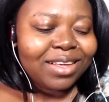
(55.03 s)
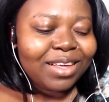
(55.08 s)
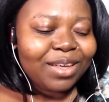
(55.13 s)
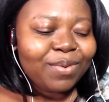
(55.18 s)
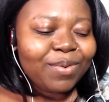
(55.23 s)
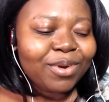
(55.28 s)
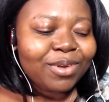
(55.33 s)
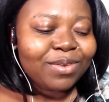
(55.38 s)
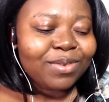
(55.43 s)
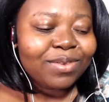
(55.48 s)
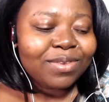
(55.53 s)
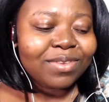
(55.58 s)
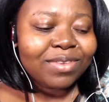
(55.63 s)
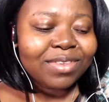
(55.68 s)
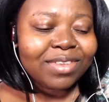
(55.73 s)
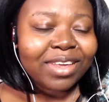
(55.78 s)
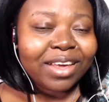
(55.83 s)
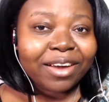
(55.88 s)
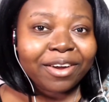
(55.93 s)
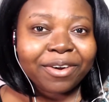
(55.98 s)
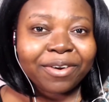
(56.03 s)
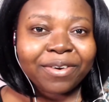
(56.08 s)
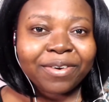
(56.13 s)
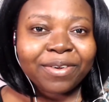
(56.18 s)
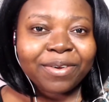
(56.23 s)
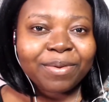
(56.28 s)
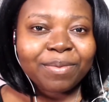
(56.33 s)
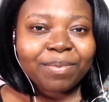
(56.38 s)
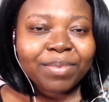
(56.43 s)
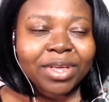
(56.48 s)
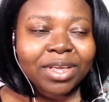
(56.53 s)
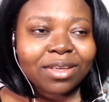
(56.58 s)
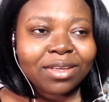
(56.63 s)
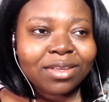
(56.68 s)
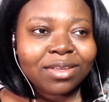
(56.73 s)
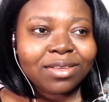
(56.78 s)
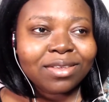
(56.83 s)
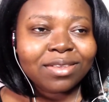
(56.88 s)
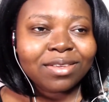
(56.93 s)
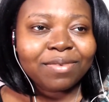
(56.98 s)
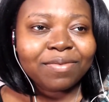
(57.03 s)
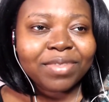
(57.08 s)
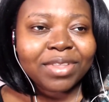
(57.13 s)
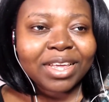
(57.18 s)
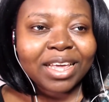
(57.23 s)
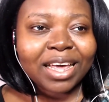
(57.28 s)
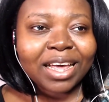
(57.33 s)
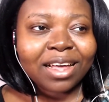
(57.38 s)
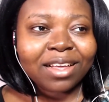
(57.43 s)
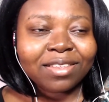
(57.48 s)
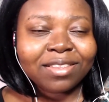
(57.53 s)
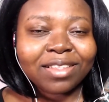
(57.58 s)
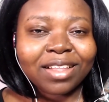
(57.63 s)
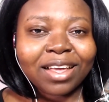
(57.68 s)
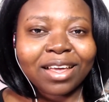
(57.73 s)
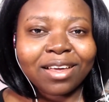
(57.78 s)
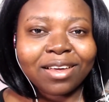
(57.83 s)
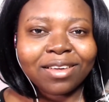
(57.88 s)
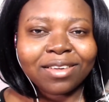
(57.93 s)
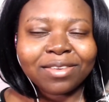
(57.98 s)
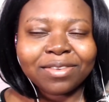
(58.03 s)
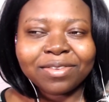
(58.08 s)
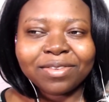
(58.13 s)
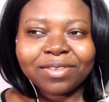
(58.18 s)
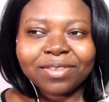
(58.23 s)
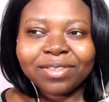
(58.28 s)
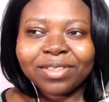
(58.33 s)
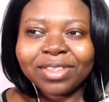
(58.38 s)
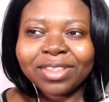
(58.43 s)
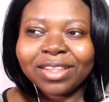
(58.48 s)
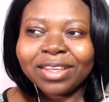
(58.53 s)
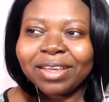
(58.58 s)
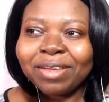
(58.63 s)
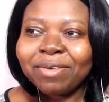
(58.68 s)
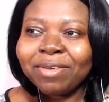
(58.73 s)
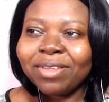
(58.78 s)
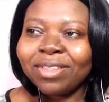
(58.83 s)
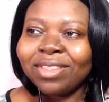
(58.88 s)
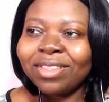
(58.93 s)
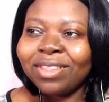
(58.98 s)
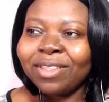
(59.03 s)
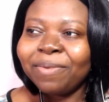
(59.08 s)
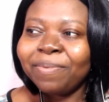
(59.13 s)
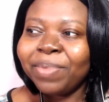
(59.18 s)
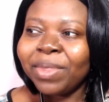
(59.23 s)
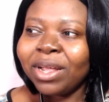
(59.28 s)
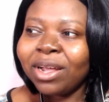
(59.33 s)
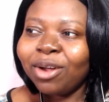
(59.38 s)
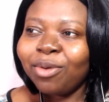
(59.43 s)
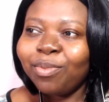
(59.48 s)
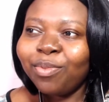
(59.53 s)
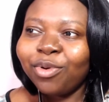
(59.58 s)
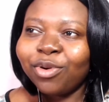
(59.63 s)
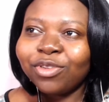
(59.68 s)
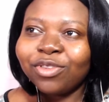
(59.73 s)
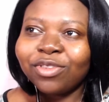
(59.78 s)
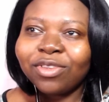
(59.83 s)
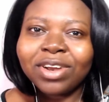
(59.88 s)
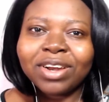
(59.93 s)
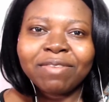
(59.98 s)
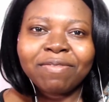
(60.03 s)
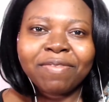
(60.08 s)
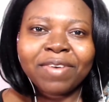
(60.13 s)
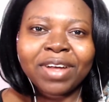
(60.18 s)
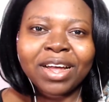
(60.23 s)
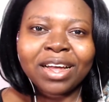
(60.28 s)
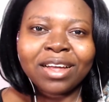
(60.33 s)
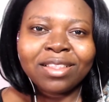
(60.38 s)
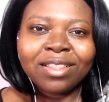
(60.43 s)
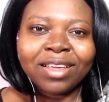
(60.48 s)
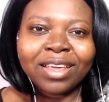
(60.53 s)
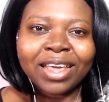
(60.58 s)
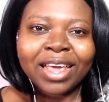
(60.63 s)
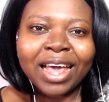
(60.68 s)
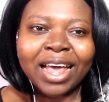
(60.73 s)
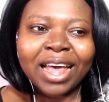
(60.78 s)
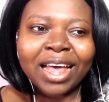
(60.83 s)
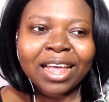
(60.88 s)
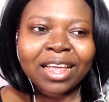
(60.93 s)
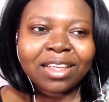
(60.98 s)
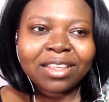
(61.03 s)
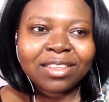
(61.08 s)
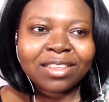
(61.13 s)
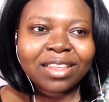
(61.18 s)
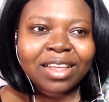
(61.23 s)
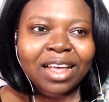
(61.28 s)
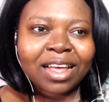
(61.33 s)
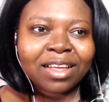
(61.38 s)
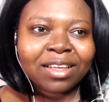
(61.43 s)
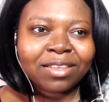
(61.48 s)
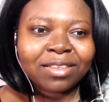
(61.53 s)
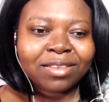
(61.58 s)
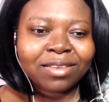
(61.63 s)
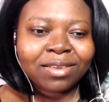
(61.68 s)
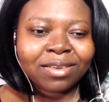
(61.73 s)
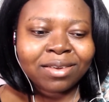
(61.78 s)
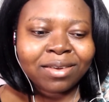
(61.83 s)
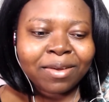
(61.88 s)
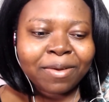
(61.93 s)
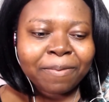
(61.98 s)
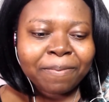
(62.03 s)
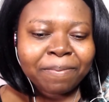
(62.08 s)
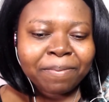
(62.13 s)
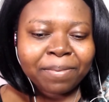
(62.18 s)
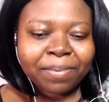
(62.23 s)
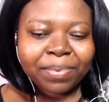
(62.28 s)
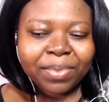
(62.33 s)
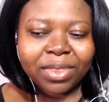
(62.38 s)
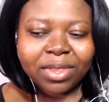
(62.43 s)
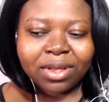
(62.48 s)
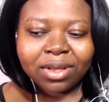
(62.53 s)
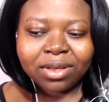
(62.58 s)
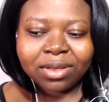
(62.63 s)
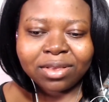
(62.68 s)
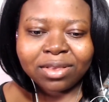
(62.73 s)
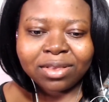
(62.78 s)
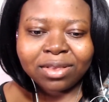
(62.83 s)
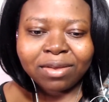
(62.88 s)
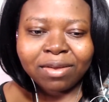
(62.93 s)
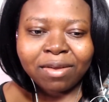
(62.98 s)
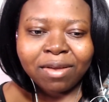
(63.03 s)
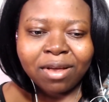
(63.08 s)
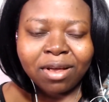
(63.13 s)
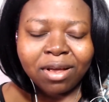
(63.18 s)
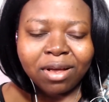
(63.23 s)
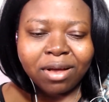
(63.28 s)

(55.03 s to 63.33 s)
he was scared because of the gas thing, because they personified the gas as this